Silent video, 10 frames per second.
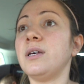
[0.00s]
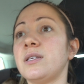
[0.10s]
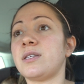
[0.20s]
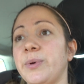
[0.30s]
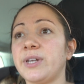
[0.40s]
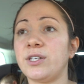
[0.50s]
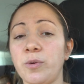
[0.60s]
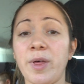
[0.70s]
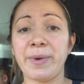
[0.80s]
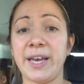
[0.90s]
So we're going to drop
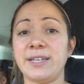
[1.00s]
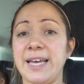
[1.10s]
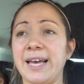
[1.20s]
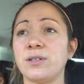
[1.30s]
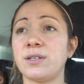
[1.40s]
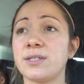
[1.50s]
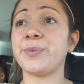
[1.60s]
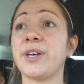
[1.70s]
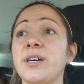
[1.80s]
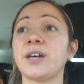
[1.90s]
that back into Howden's, and
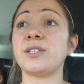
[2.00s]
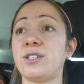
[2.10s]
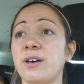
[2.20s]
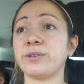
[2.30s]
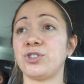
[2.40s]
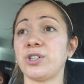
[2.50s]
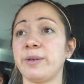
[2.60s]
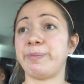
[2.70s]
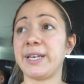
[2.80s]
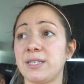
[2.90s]
we're going to go to Tile
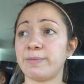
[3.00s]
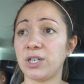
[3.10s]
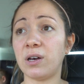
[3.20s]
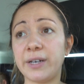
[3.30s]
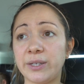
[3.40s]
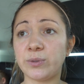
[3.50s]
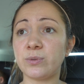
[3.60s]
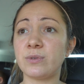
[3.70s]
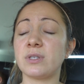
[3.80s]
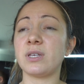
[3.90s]
Giant, pick some
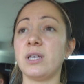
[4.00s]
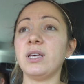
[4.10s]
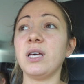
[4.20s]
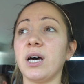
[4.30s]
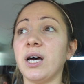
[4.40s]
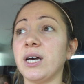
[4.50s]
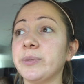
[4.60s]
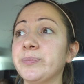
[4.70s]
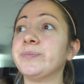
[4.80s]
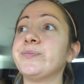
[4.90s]
tiles,
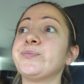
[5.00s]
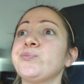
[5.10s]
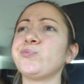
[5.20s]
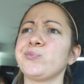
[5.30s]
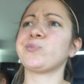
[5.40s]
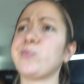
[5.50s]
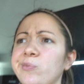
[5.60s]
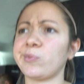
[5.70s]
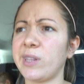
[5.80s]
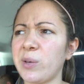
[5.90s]
um,
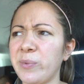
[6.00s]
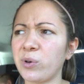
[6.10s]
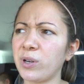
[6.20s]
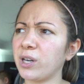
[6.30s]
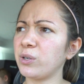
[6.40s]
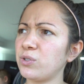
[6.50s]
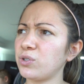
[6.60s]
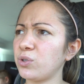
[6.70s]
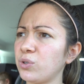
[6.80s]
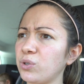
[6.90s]
and then we've got to go
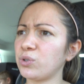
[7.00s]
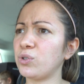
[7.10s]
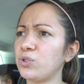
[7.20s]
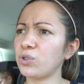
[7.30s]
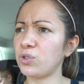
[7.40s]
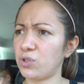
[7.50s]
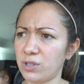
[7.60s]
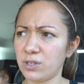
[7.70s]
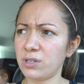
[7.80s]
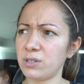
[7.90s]
to
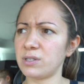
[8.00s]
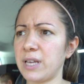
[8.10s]
Johnston's